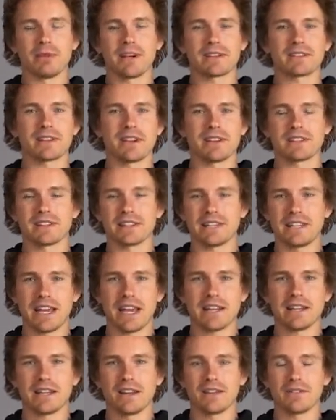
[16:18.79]
Bike sizing
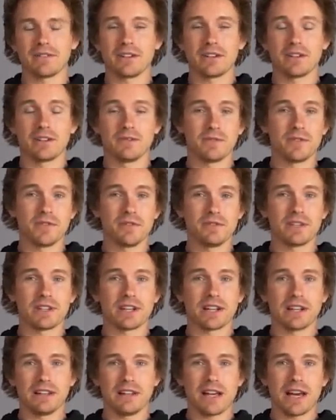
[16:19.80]
can get
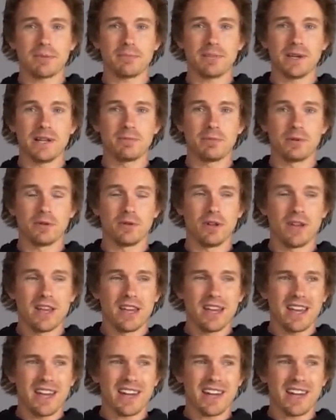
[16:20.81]
confusing, and a lot of people,